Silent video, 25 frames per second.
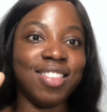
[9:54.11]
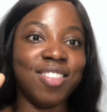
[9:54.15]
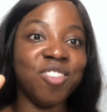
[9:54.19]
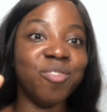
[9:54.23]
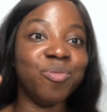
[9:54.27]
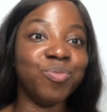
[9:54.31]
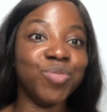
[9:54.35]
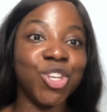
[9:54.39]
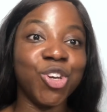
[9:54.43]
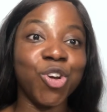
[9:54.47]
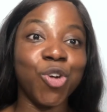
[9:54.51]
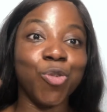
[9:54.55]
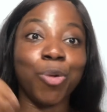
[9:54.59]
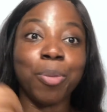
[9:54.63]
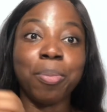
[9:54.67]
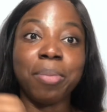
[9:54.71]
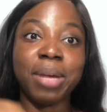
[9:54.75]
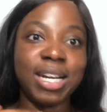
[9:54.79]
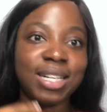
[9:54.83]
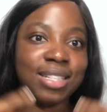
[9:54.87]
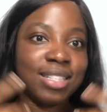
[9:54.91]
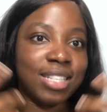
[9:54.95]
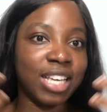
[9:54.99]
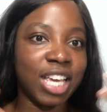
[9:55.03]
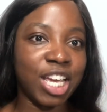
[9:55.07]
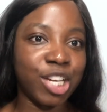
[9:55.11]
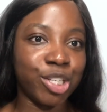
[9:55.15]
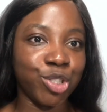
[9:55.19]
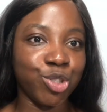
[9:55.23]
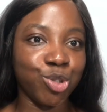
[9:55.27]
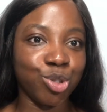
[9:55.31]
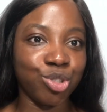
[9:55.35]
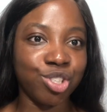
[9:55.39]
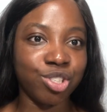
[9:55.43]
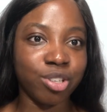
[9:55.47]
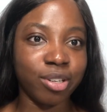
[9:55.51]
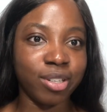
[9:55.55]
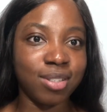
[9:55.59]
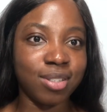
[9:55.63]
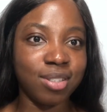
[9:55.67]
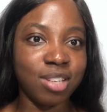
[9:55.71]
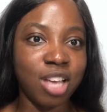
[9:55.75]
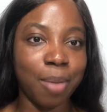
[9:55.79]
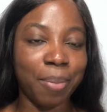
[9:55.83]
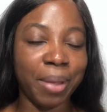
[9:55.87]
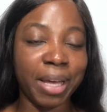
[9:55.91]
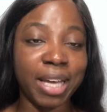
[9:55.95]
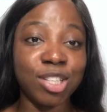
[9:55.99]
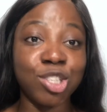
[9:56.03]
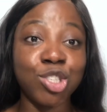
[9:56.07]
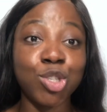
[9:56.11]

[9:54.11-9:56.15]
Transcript: you know, romantic interest starts coming in.